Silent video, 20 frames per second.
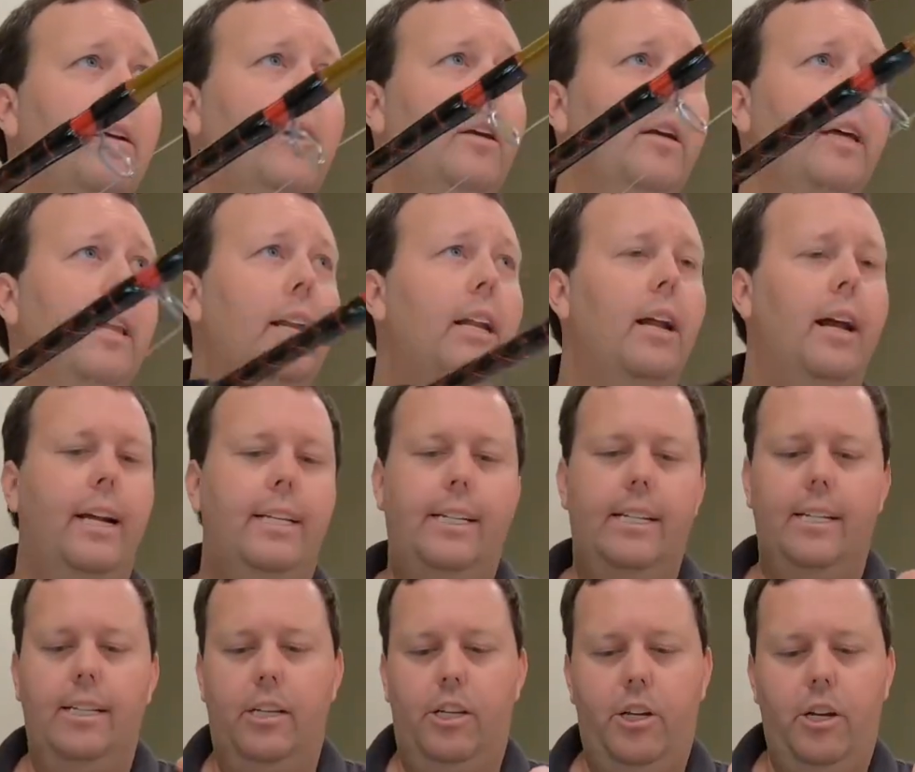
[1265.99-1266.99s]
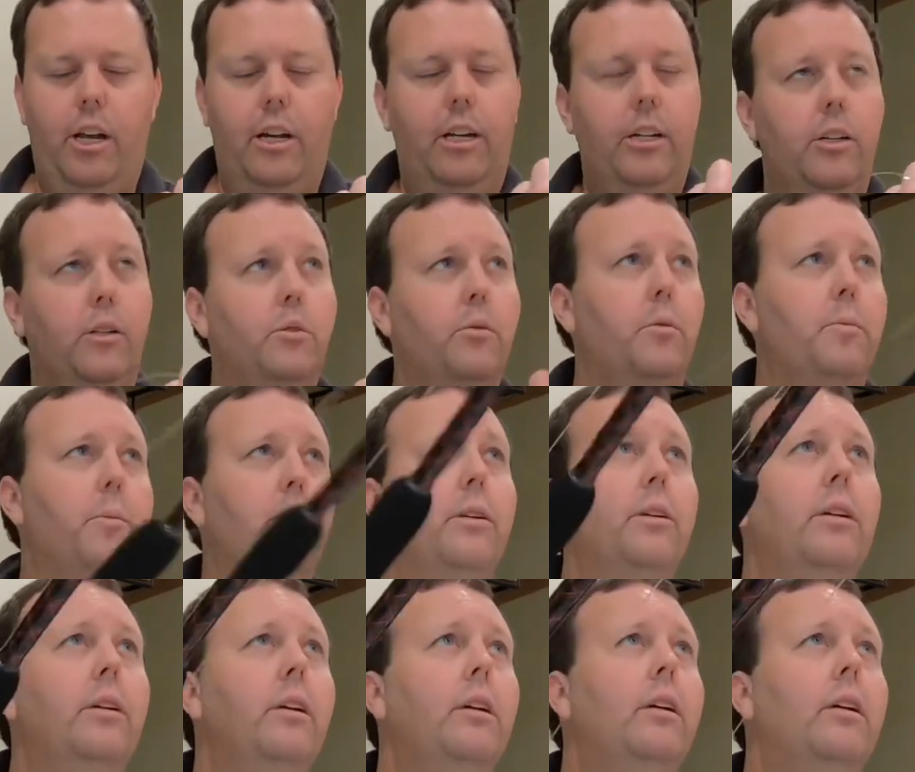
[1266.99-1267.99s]
And it acts as a shock absorber.
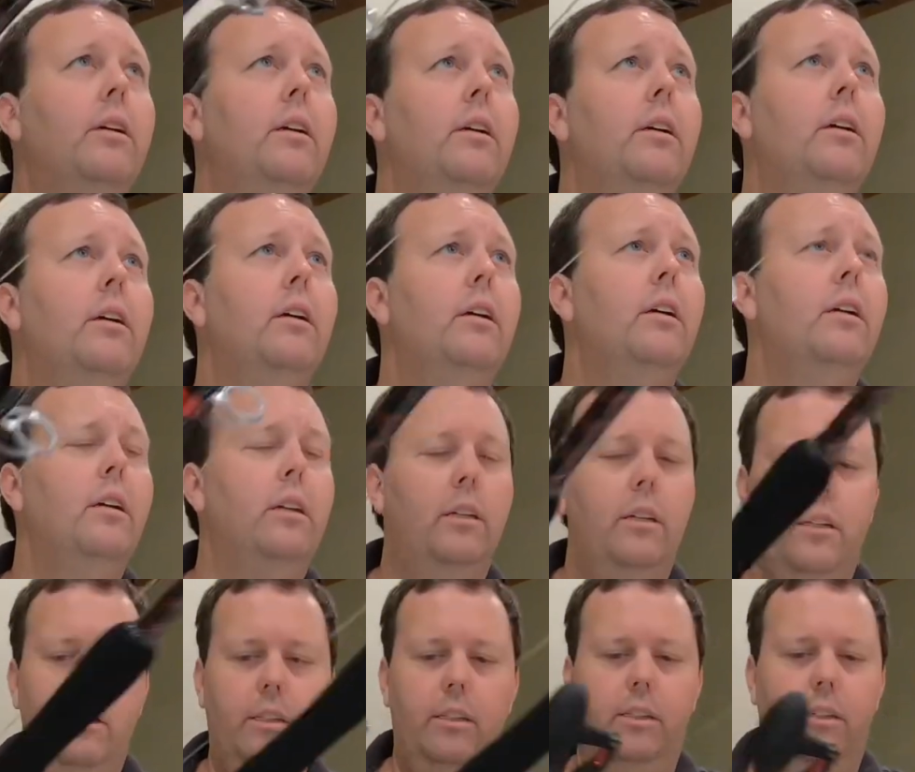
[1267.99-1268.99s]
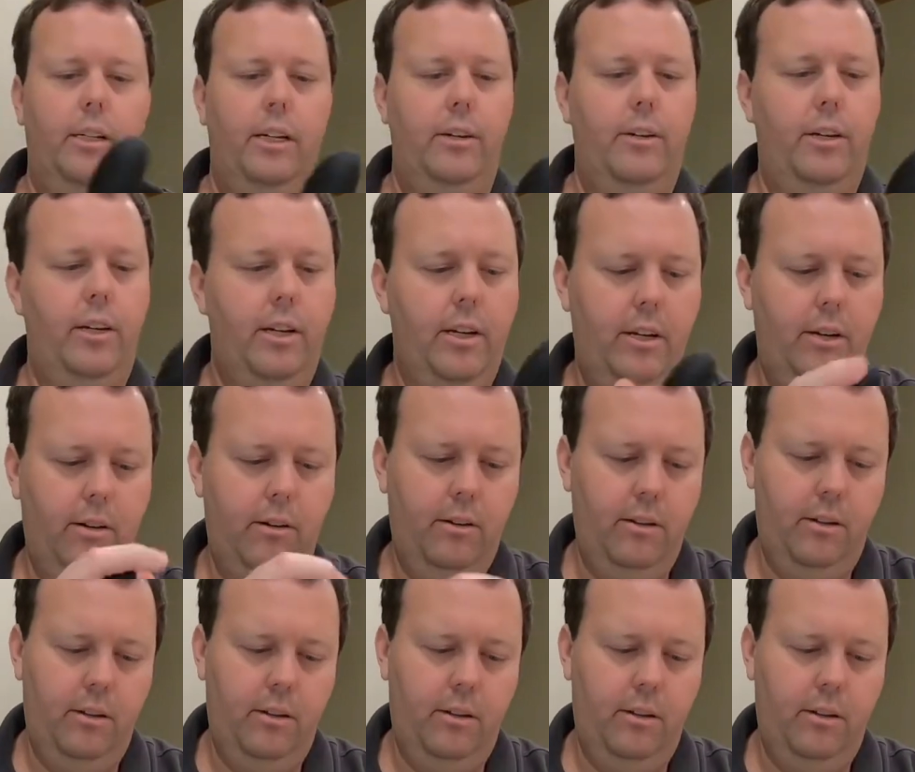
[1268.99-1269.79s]
So here you go.